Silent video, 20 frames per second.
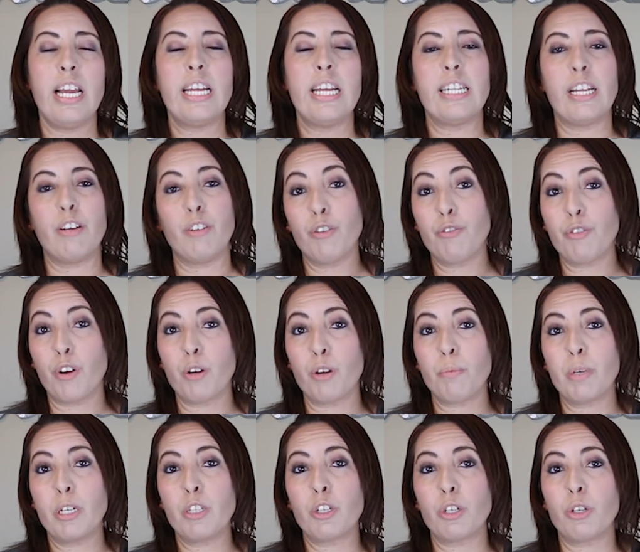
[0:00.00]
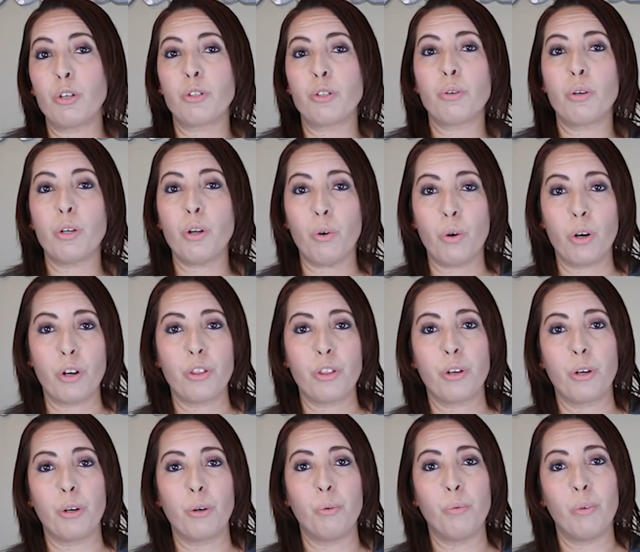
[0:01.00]
They referred me to go to an
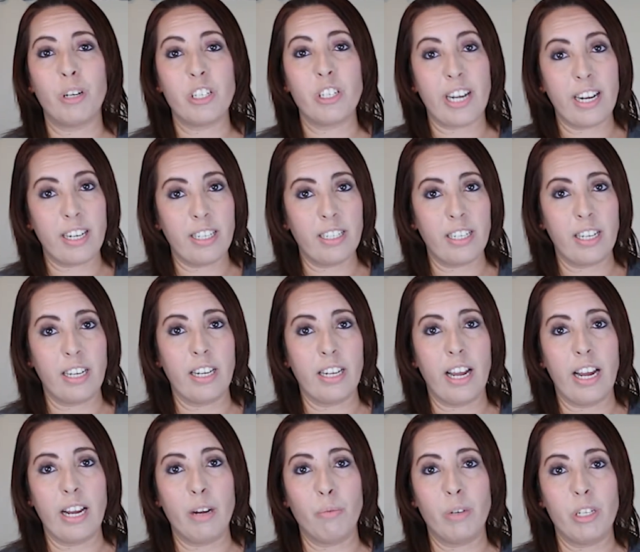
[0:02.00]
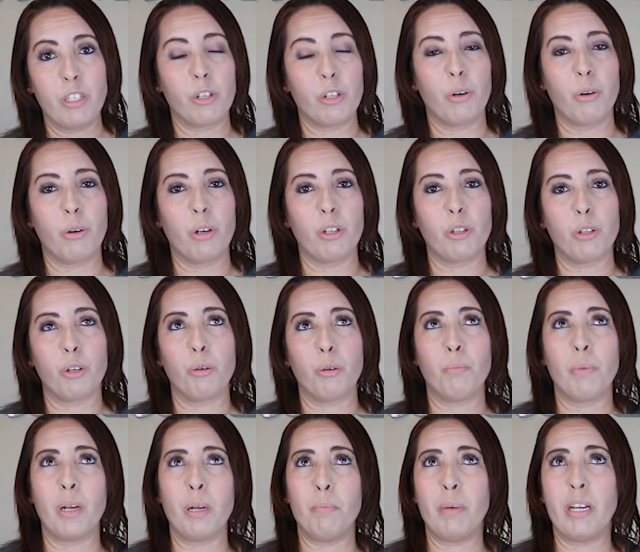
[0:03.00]
ortho, which I did. I went to the ortho
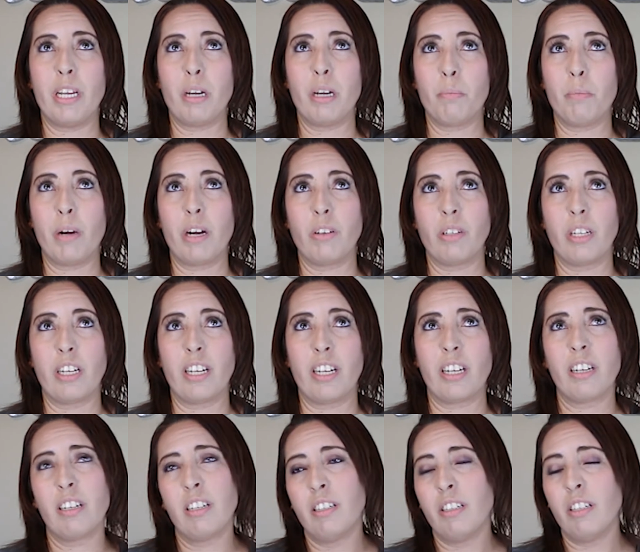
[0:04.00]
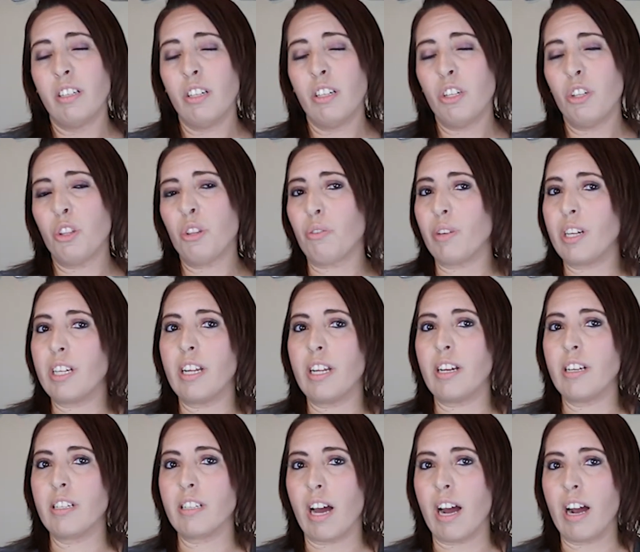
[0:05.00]
maybe about like 3
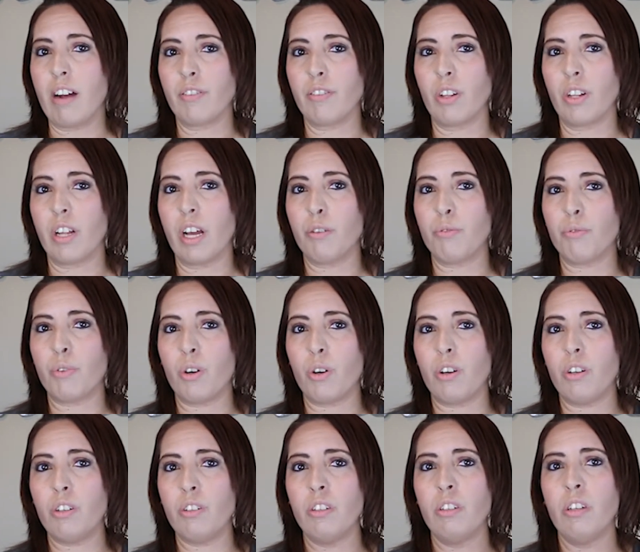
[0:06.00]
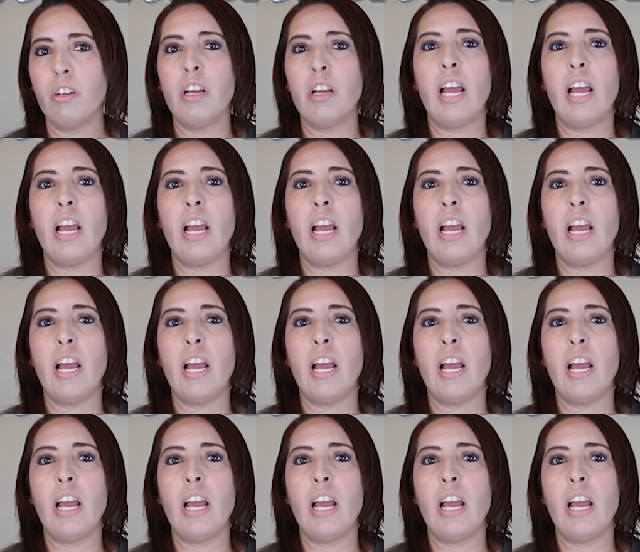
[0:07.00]
days after that fall.